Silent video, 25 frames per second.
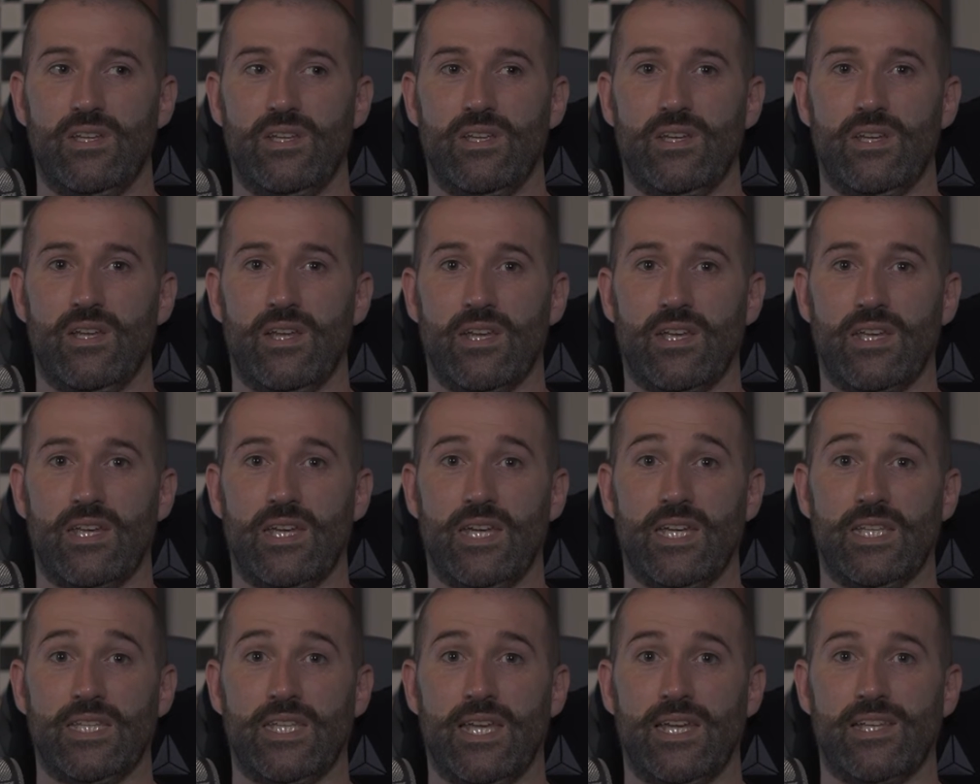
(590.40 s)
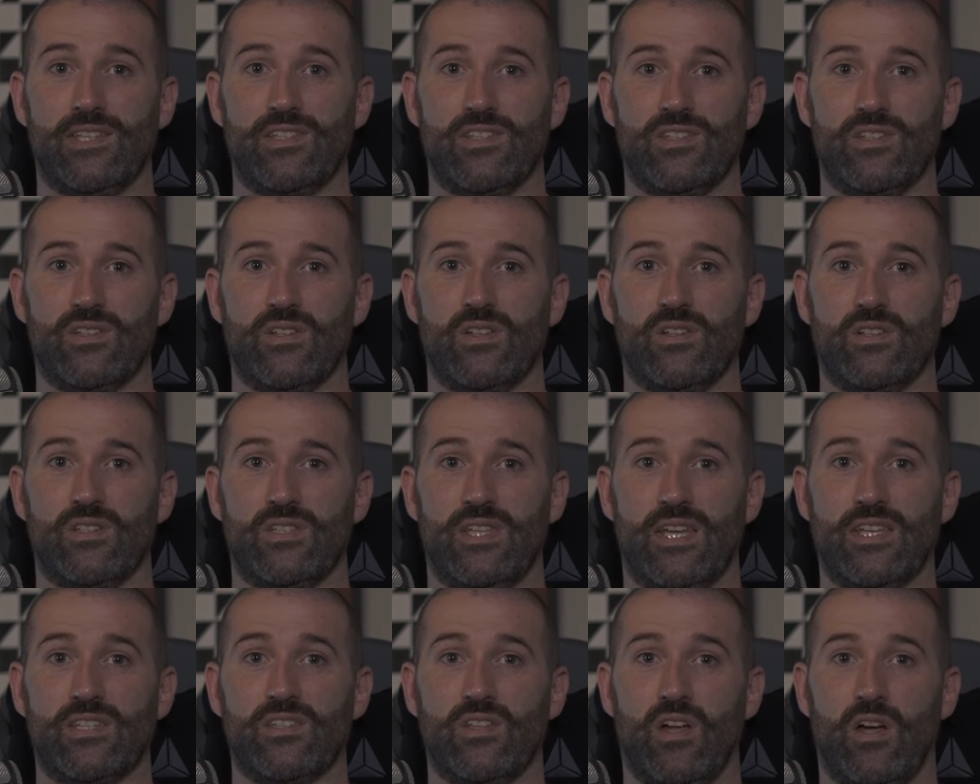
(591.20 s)
Like, it takes
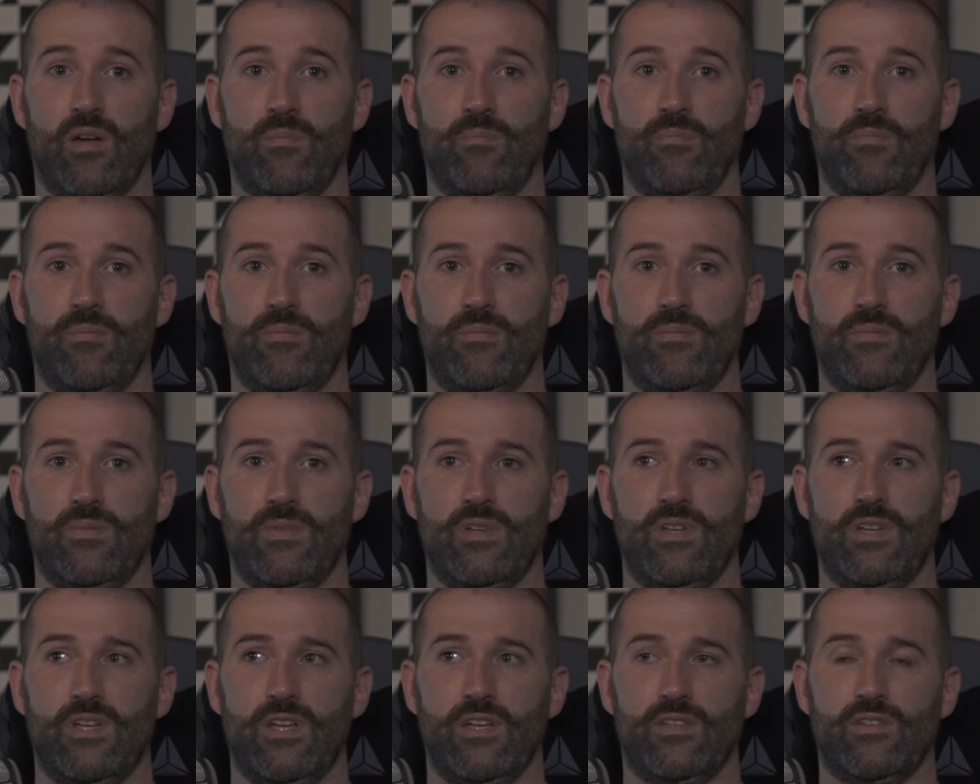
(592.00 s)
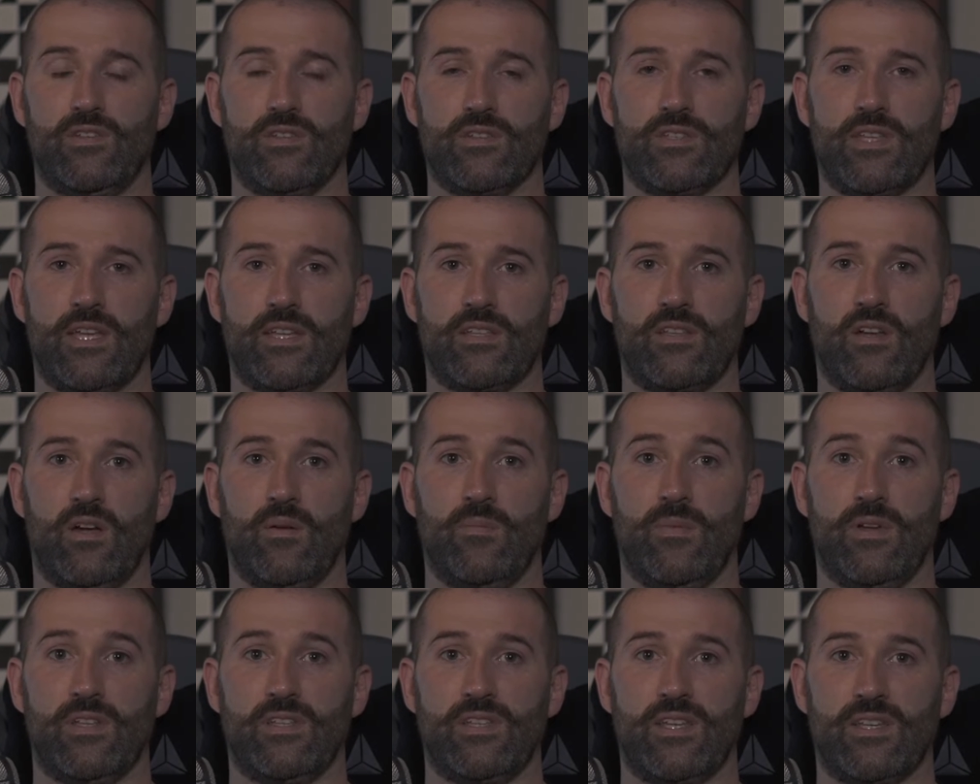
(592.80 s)
time. it does take
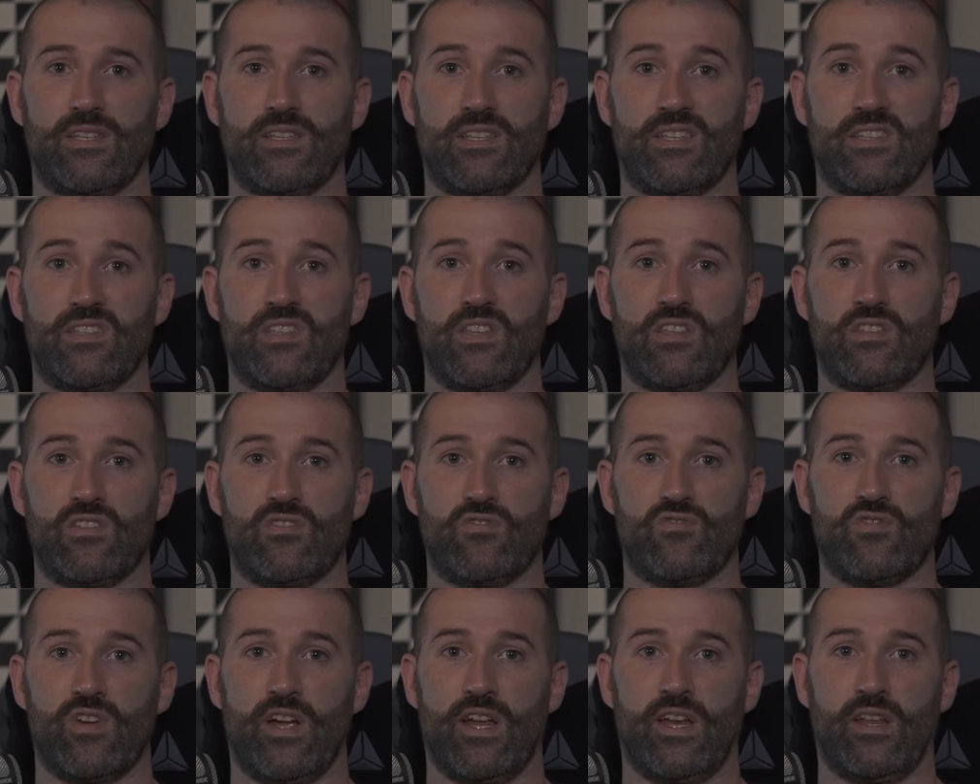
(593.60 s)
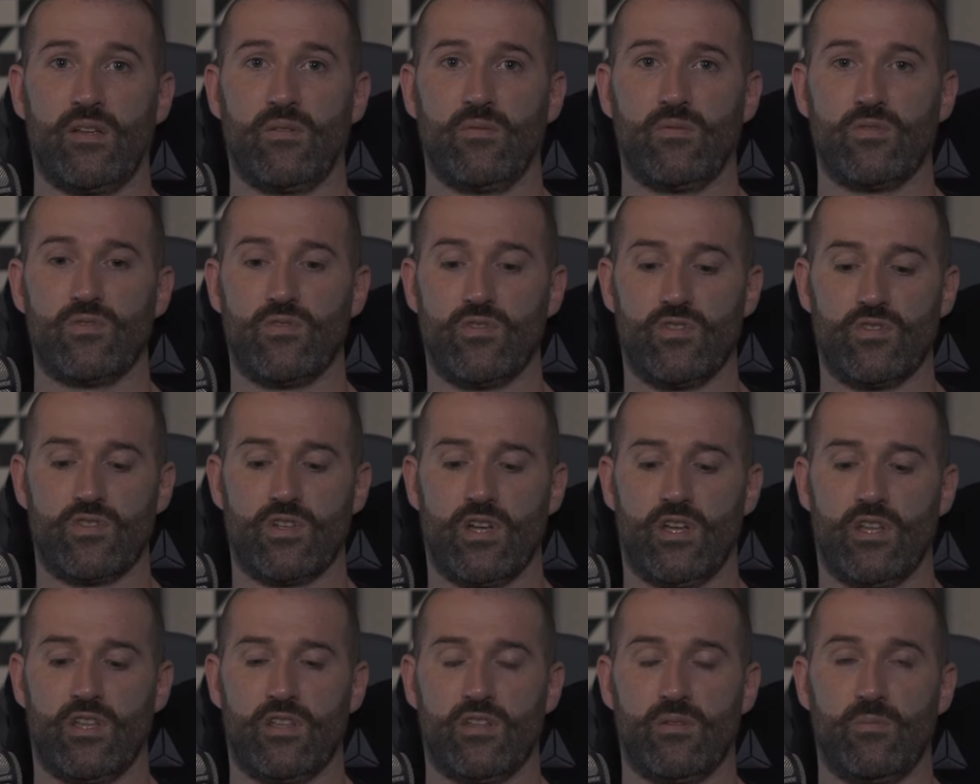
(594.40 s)
time and takes consistent training, which is
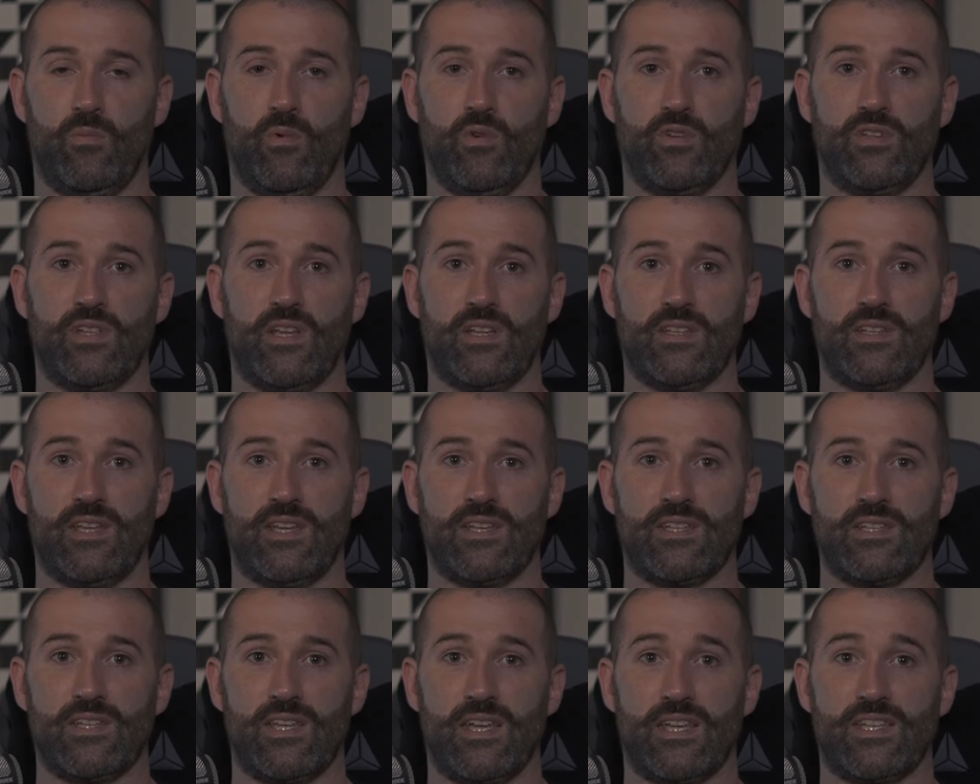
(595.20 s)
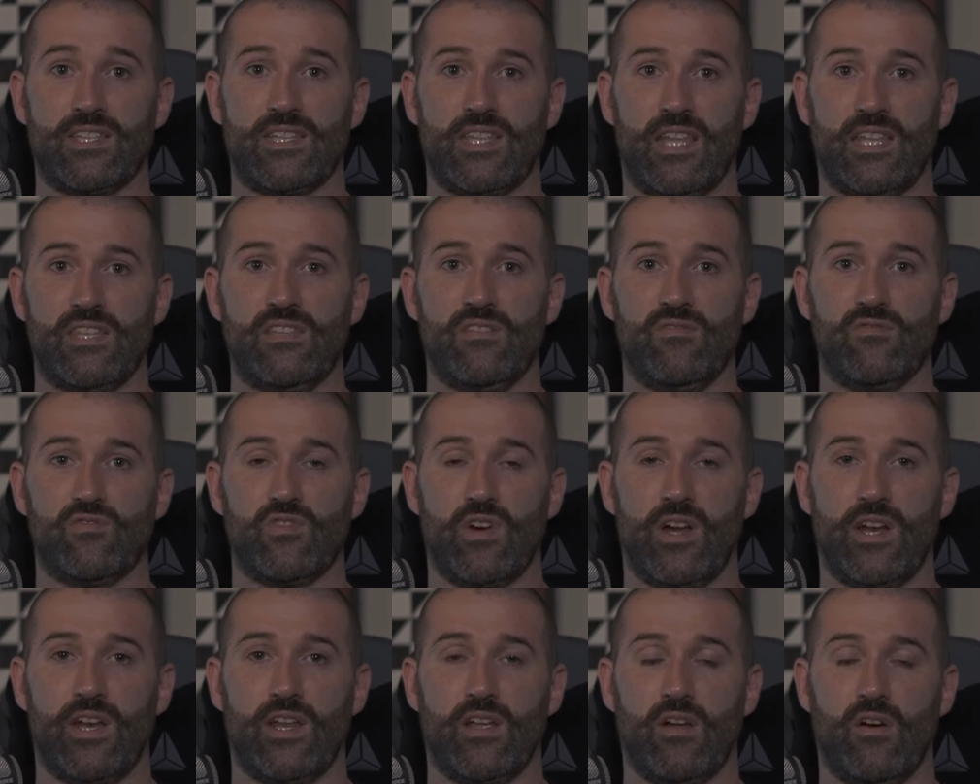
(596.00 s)
kind of the point, that it takes extensive
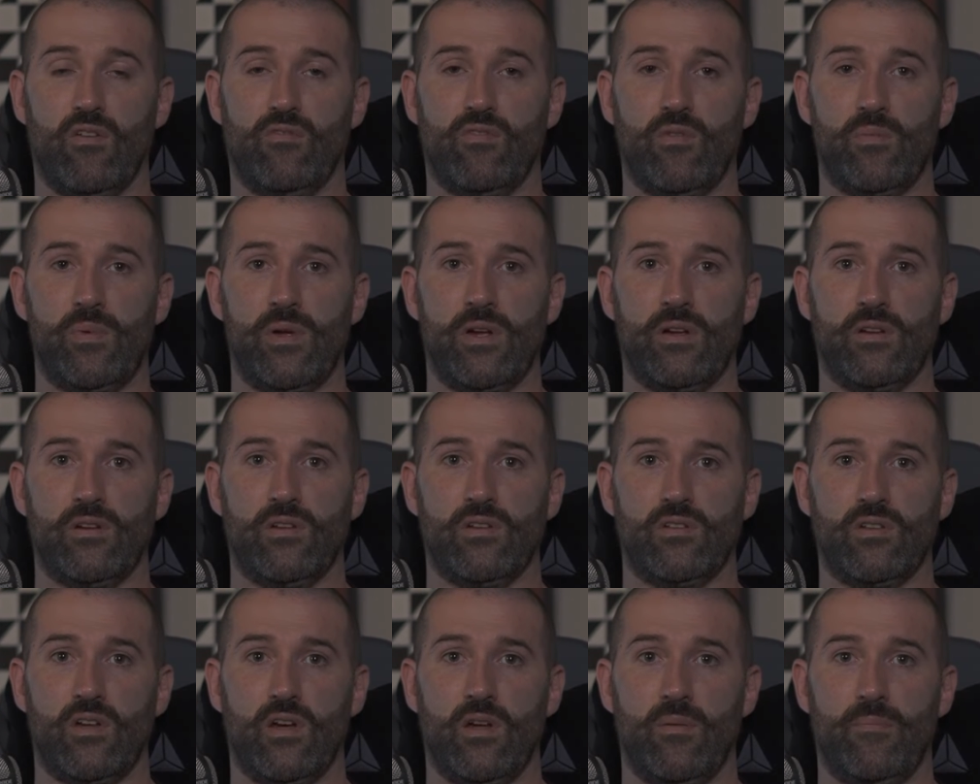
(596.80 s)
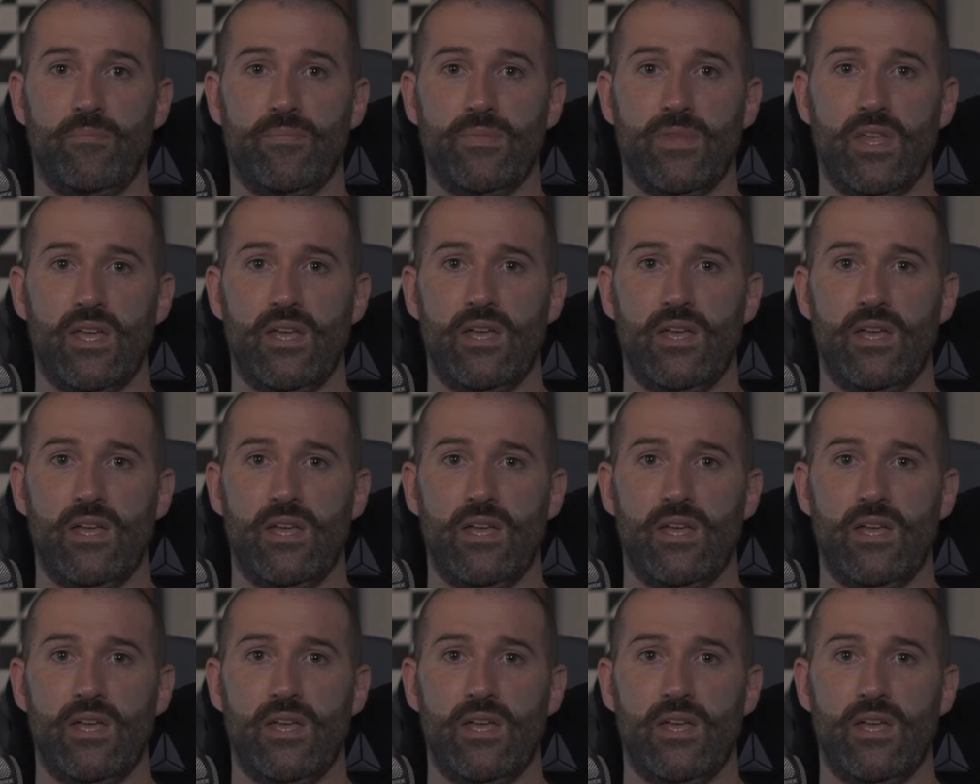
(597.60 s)
training over a period of time.